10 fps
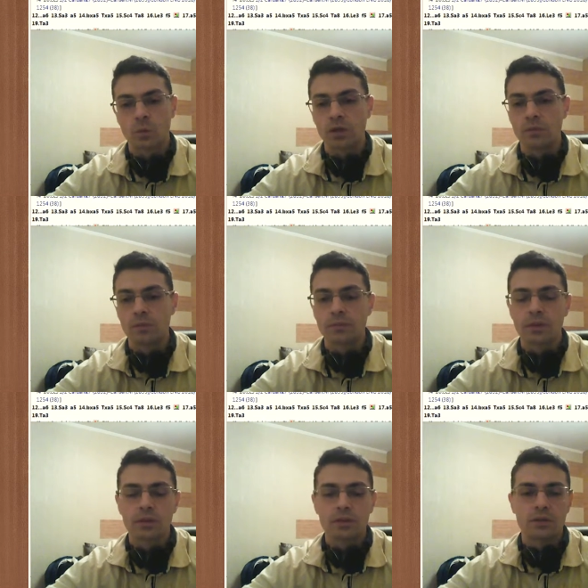Well,
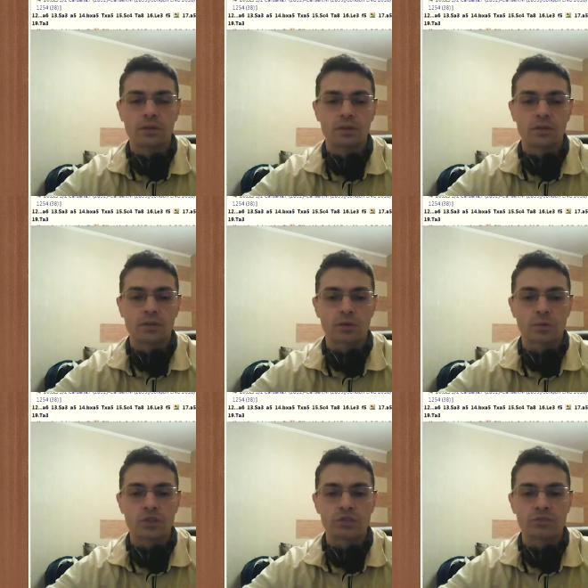
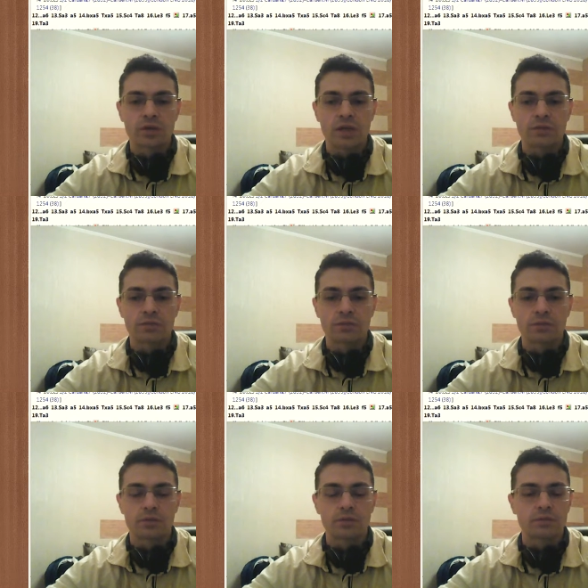queen
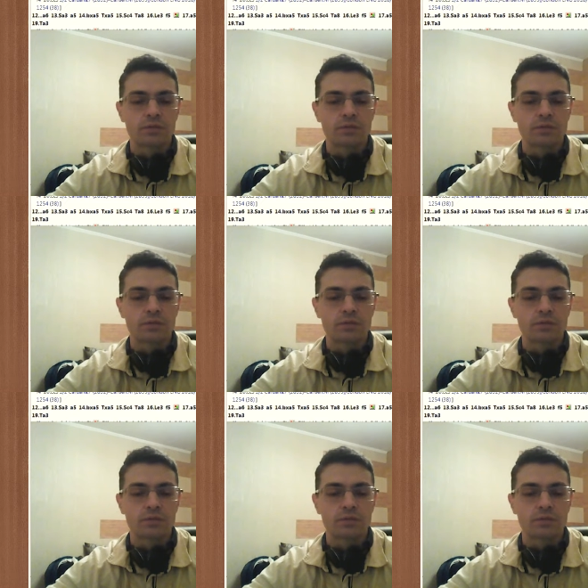g5